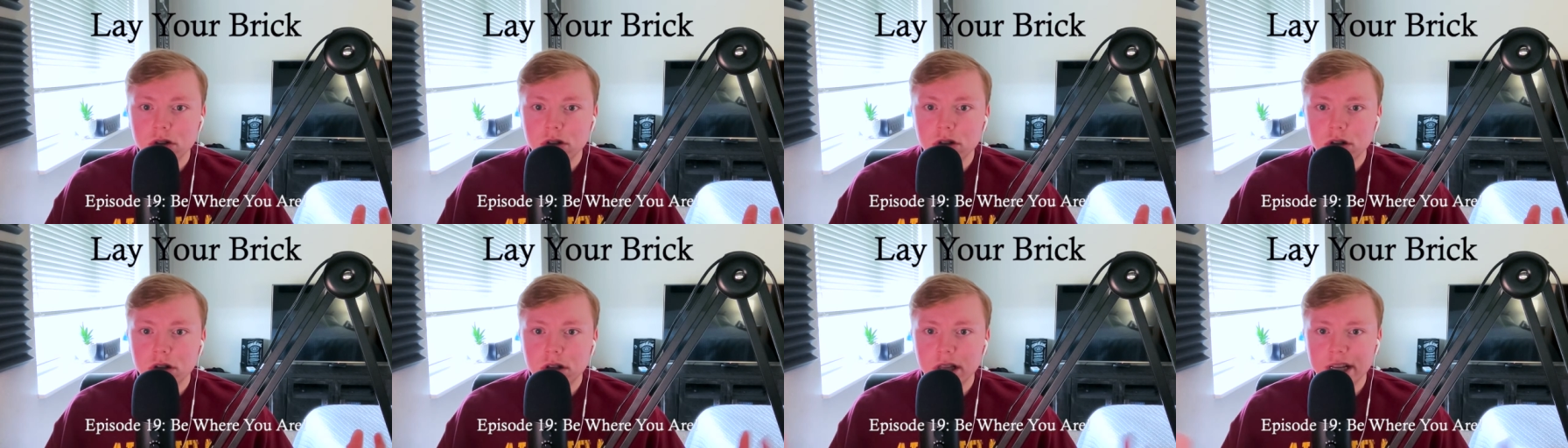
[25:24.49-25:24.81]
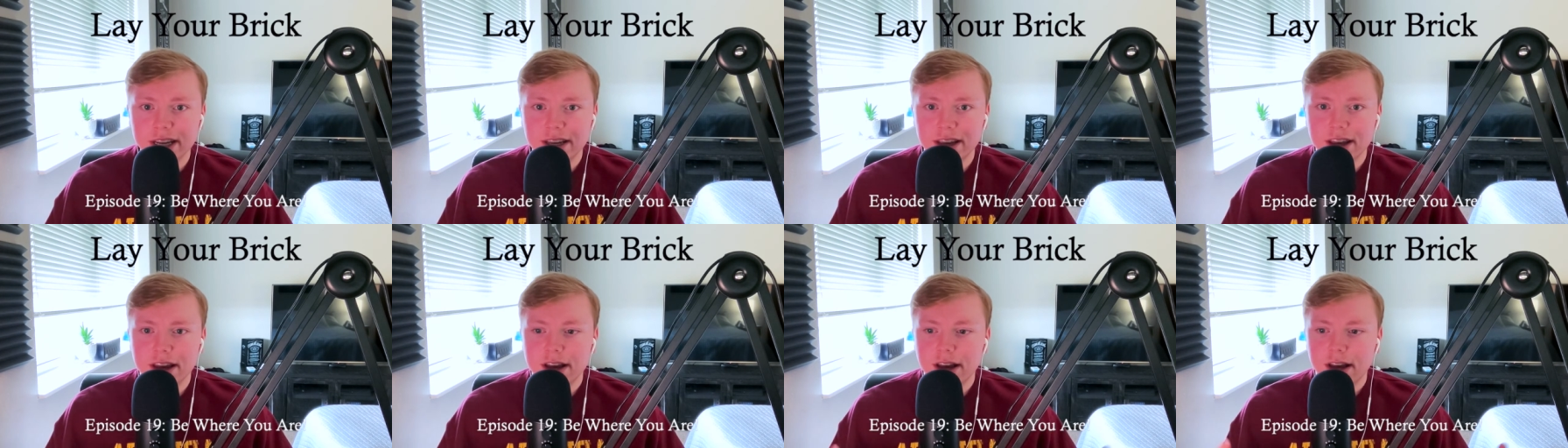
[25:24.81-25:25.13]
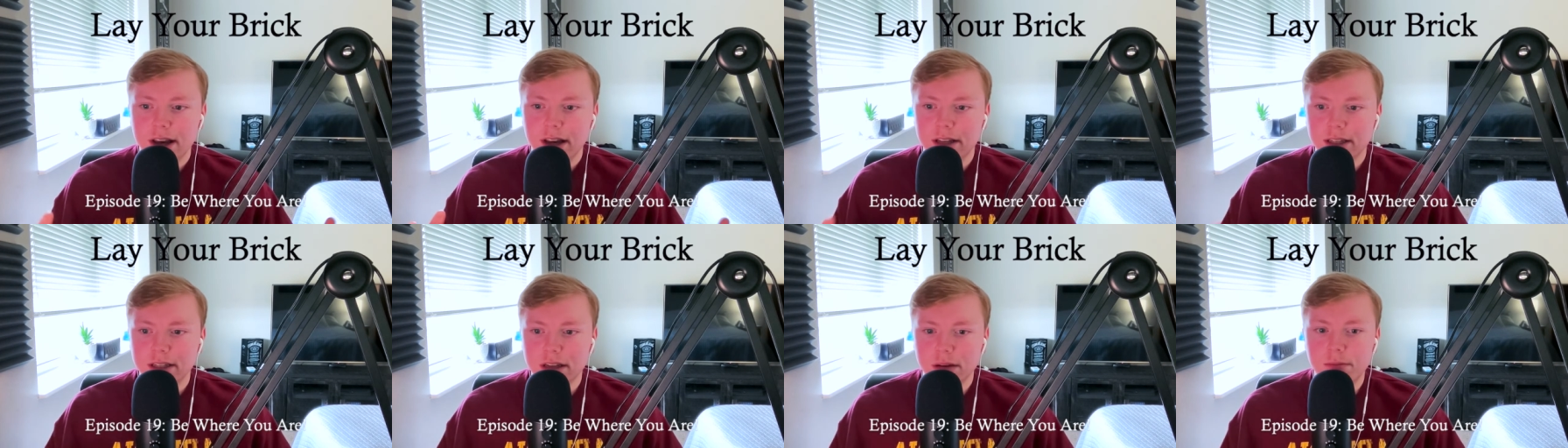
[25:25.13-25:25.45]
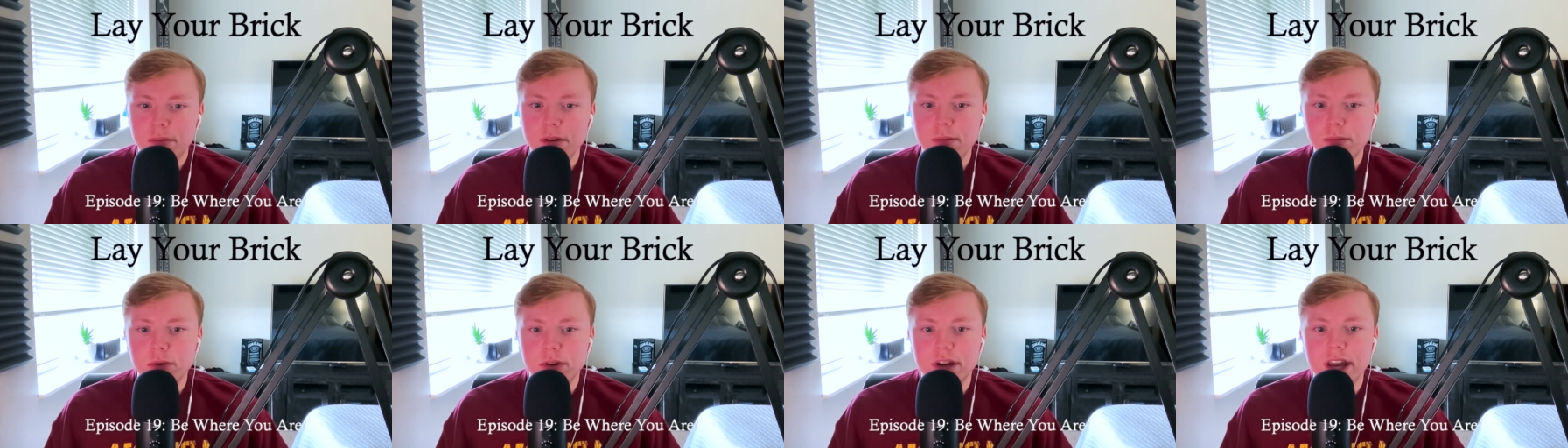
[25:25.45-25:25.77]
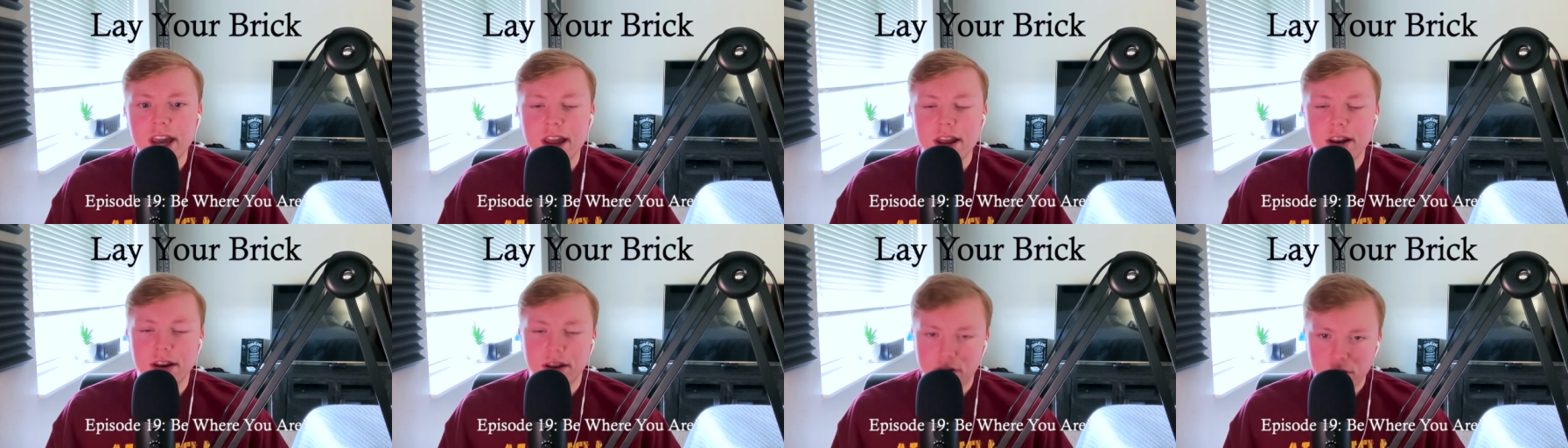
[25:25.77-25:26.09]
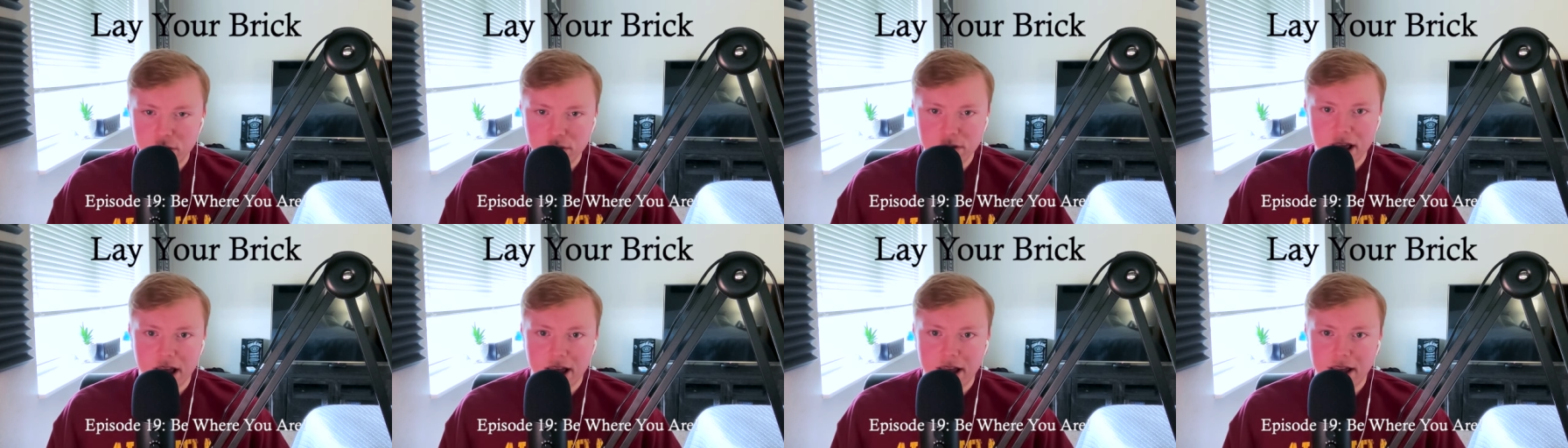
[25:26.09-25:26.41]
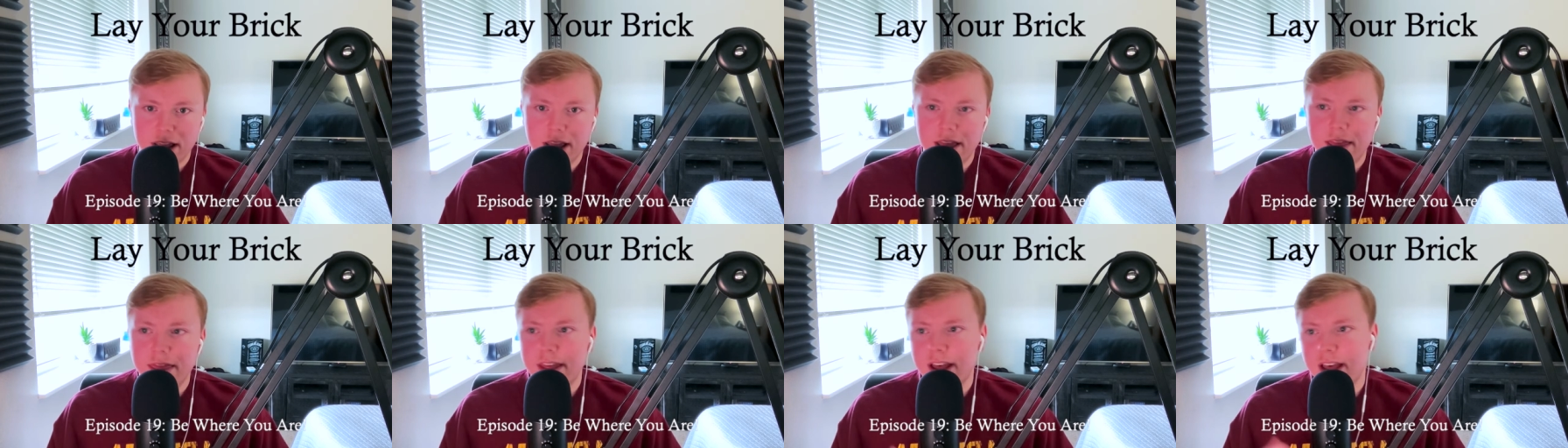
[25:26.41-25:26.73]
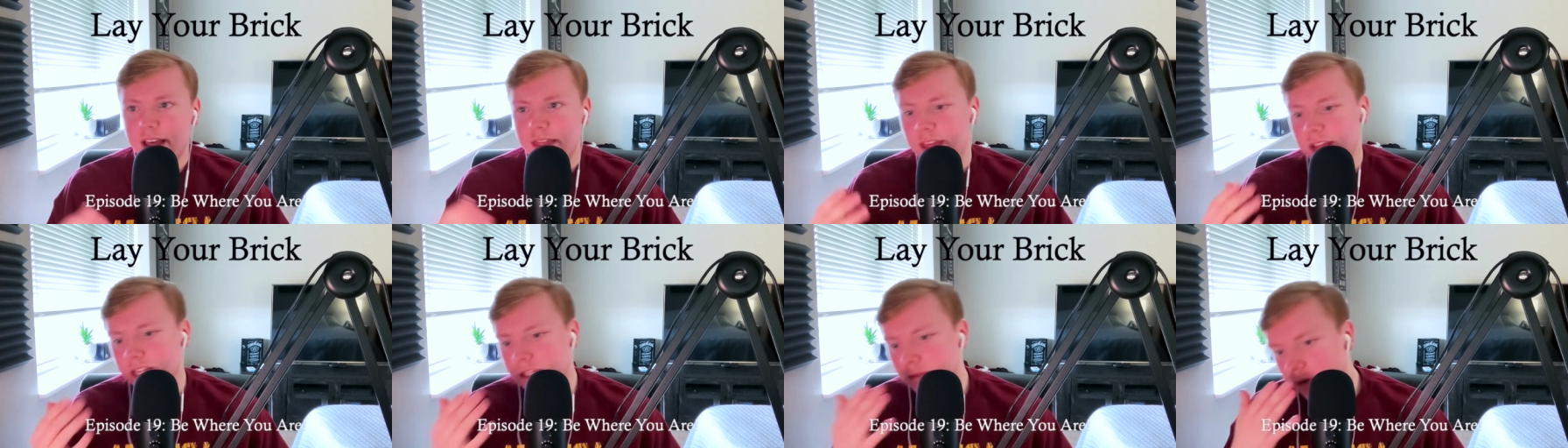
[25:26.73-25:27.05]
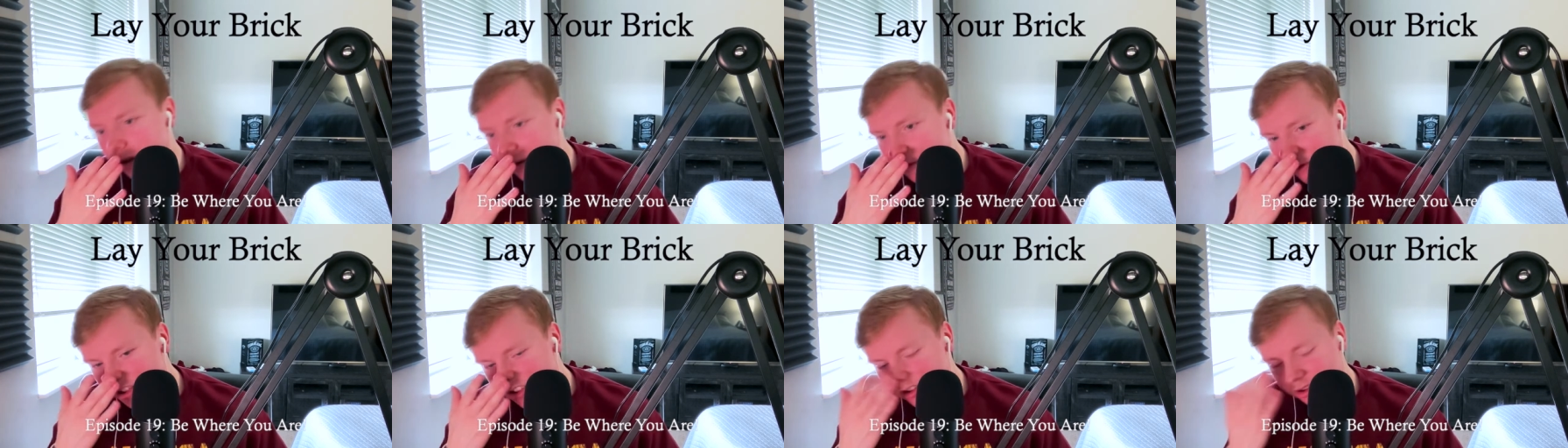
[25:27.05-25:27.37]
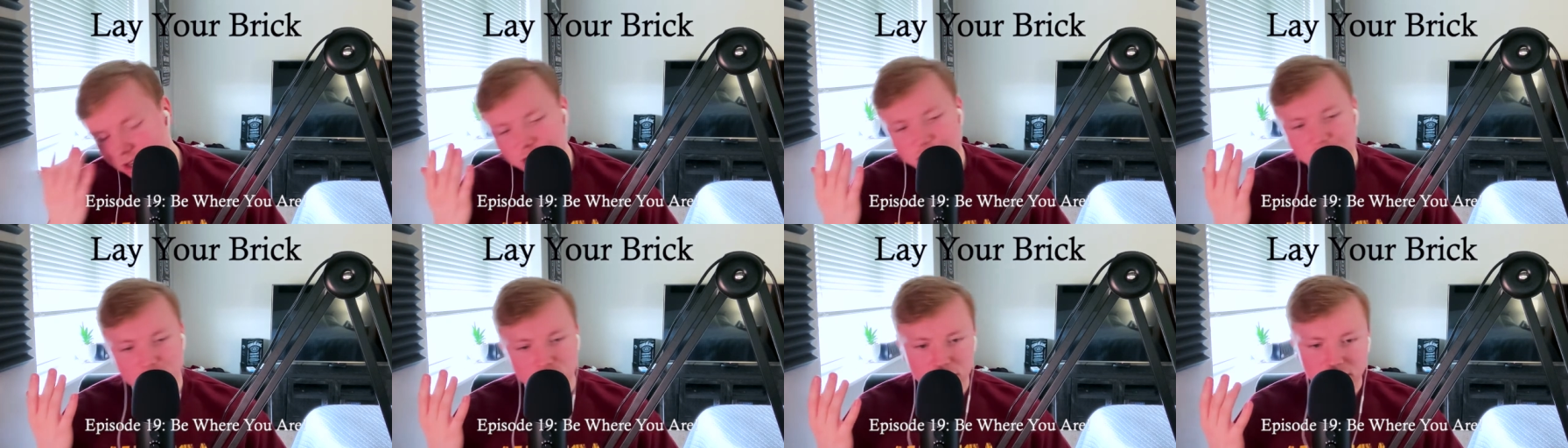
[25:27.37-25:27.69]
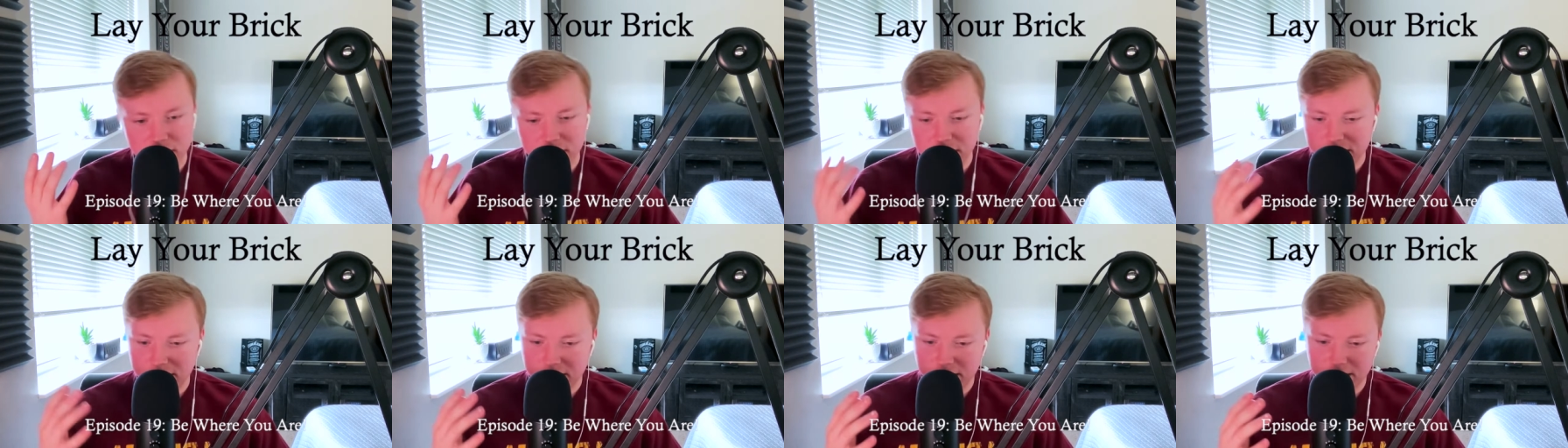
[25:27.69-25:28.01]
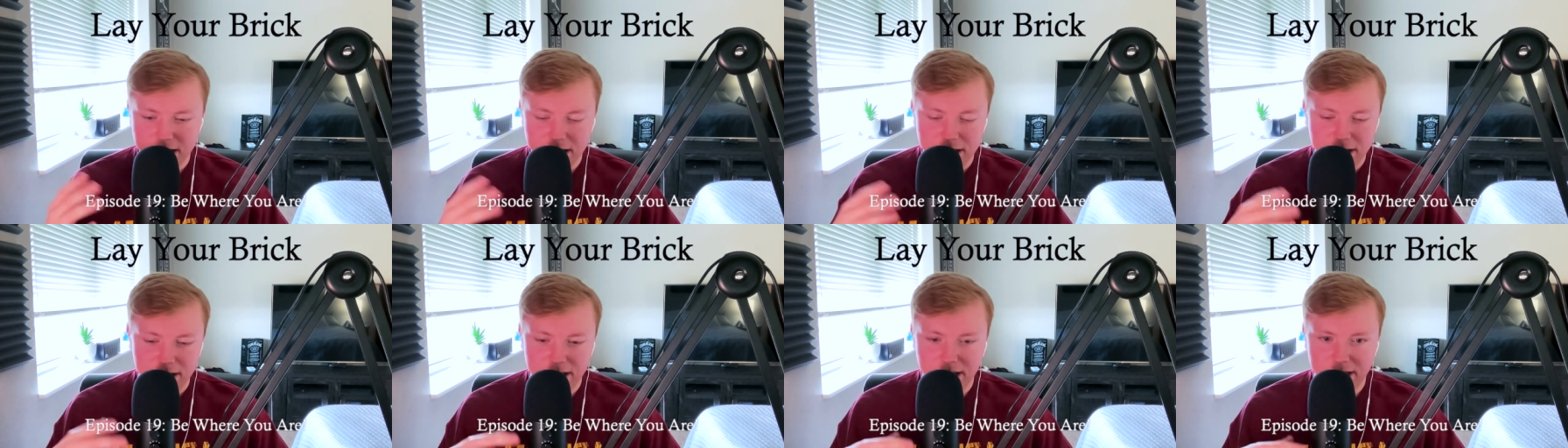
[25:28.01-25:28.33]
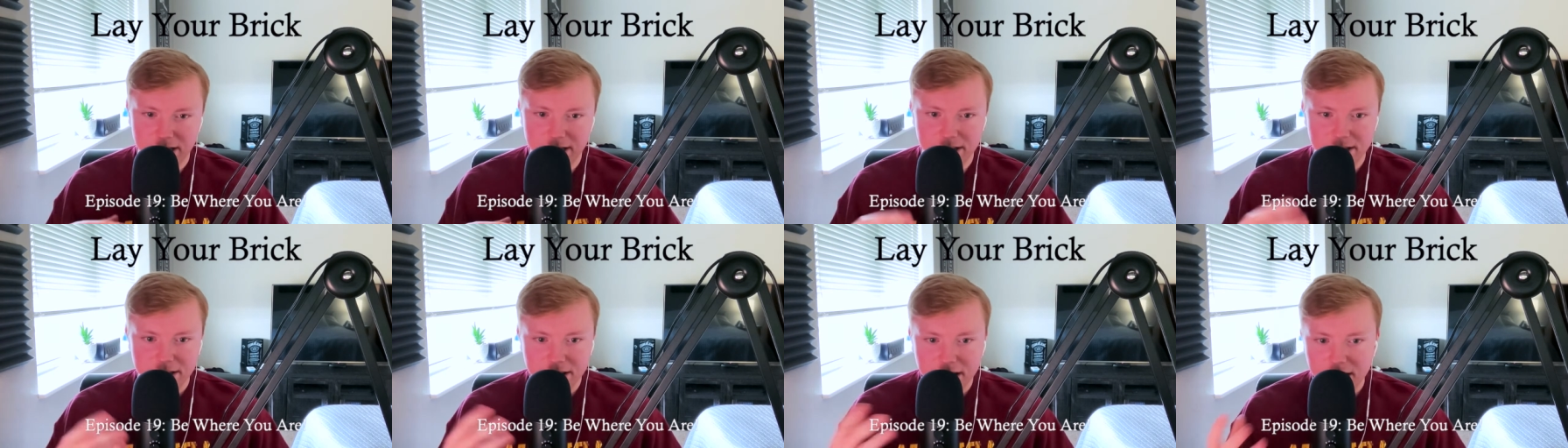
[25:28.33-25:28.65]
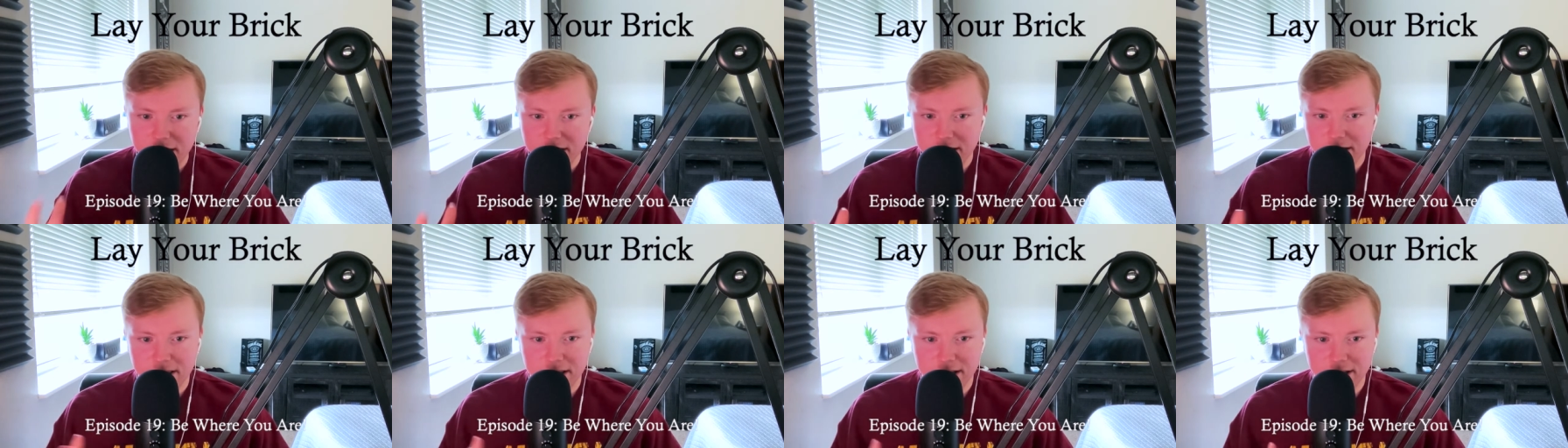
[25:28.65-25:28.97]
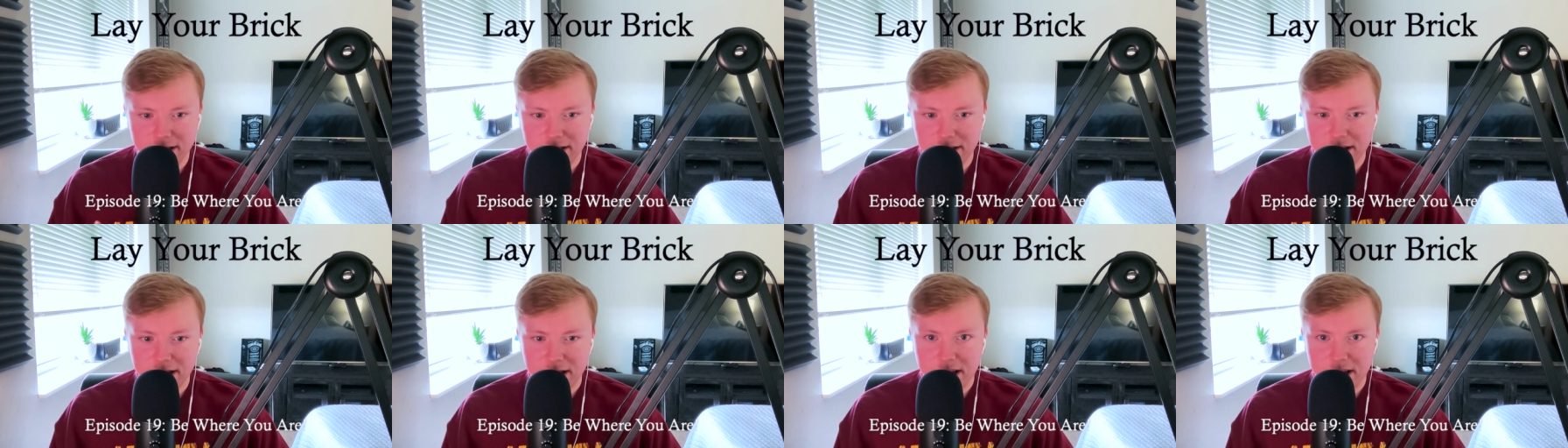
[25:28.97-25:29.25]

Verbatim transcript: Like some people can't do that. And that that's what I want you guys to realize is that like none of this